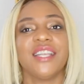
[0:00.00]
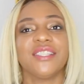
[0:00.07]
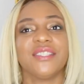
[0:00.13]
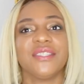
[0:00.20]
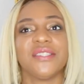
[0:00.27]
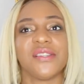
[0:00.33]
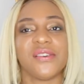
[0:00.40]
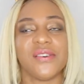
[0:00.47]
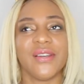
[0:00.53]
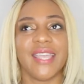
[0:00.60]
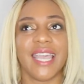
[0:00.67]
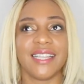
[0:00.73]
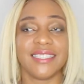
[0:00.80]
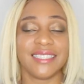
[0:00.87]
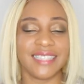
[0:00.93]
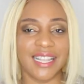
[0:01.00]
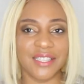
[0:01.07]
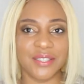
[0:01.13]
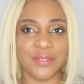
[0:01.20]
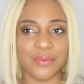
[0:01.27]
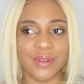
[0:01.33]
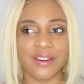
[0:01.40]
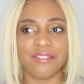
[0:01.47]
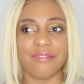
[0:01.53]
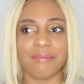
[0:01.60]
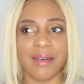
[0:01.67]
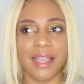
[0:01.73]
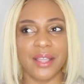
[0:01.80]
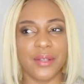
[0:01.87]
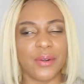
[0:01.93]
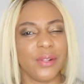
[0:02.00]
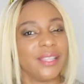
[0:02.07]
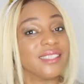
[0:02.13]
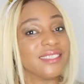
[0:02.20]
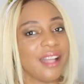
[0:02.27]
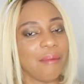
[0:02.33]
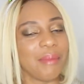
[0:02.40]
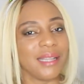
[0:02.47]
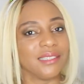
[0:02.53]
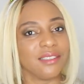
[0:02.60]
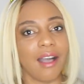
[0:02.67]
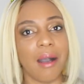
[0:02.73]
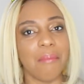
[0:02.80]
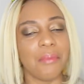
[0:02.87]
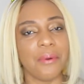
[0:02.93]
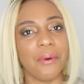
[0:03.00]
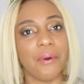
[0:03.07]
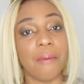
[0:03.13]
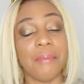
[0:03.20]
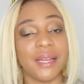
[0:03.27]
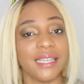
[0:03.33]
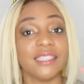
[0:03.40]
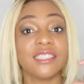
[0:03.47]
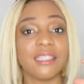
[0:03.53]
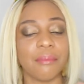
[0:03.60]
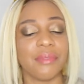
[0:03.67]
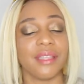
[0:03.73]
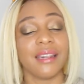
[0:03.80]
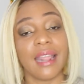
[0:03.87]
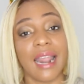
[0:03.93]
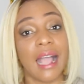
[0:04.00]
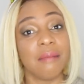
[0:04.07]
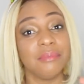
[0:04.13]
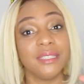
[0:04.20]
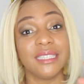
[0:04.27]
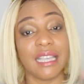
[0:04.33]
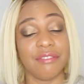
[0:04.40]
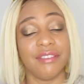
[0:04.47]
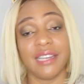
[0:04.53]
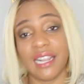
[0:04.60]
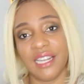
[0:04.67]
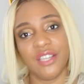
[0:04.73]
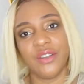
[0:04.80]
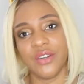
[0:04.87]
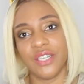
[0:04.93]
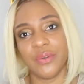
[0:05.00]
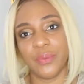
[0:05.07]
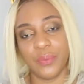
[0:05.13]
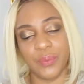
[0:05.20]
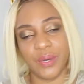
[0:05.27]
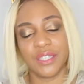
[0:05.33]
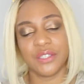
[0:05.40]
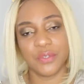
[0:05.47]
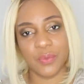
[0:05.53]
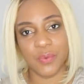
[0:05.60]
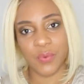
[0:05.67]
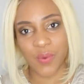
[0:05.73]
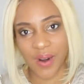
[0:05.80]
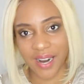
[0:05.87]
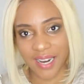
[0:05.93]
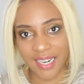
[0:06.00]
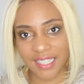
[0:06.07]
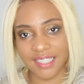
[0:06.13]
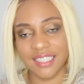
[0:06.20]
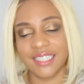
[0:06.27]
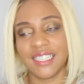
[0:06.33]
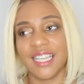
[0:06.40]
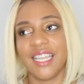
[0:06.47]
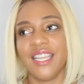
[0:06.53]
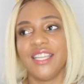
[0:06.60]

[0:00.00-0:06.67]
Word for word: So yes, that's one of my goals. It's not my top goal, but it's something that I'm definitely going to work towards.